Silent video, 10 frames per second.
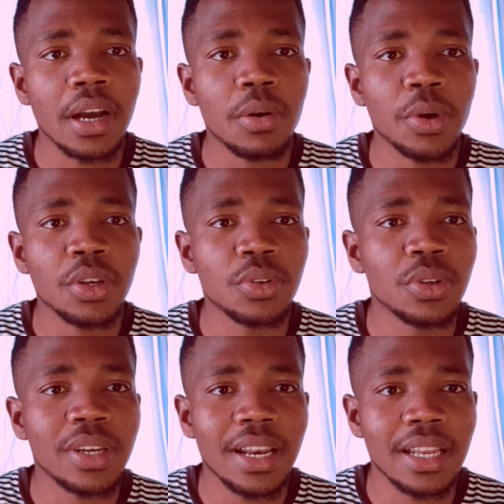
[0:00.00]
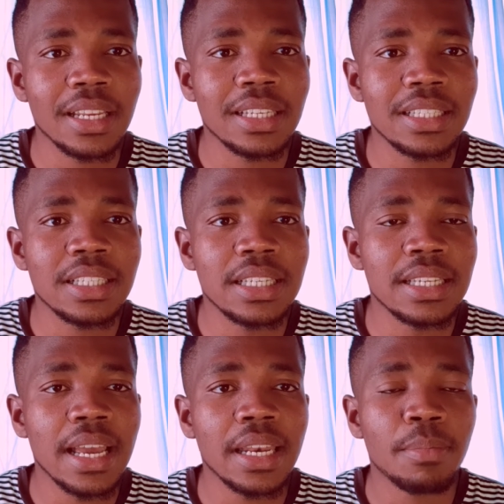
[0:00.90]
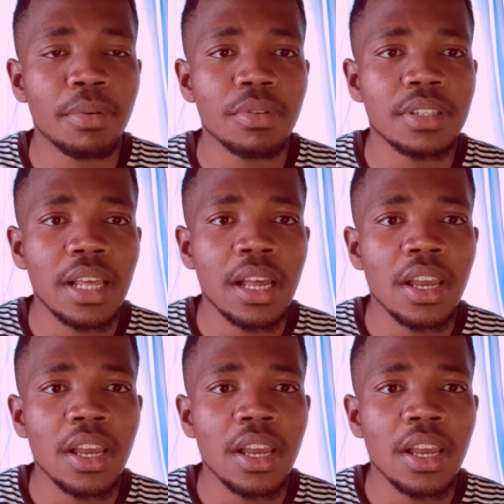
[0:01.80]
when you design a poster,